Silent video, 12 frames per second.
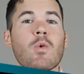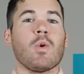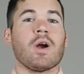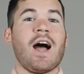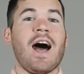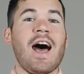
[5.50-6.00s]

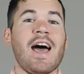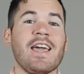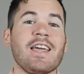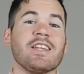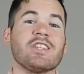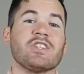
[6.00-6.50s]
where
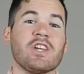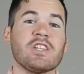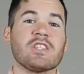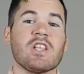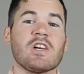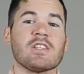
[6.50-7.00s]
I,
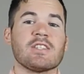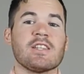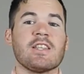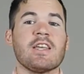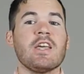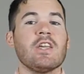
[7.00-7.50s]
Chase
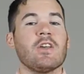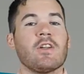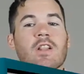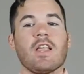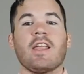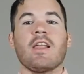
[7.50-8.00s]
Lawson, your
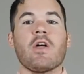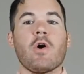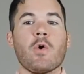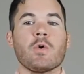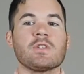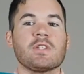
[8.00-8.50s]
delighted
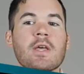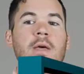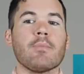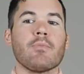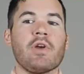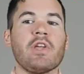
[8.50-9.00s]
host,
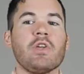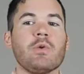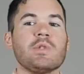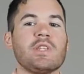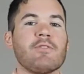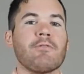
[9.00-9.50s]
bring you
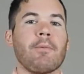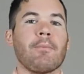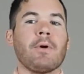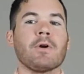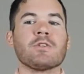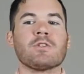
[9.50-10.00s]
different
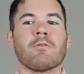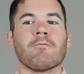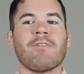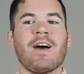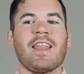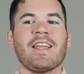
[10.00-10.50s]
personal
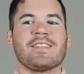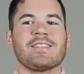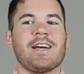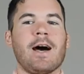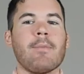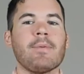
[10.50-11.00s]
finance
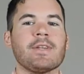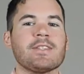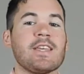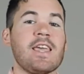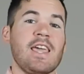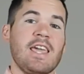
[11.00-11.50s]

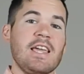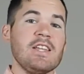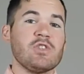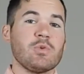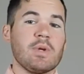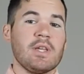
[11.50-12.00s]
topics
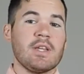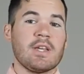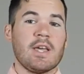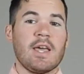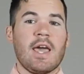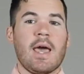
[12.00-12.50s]
each week
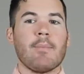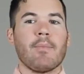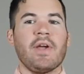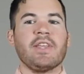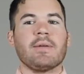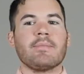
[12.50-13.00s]
and
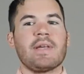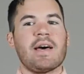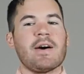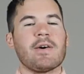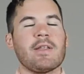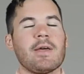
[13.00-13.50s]
break them
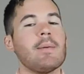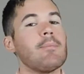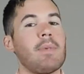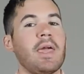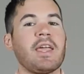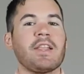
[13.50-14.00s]
down,
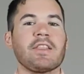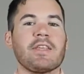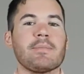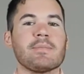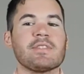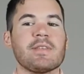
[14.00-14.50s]
making
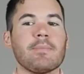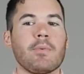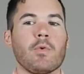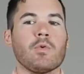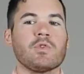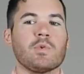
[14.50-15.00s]
them
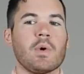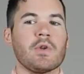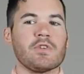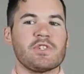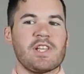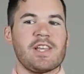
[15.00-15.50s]
simple to
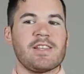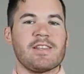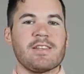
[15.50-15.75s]
understand.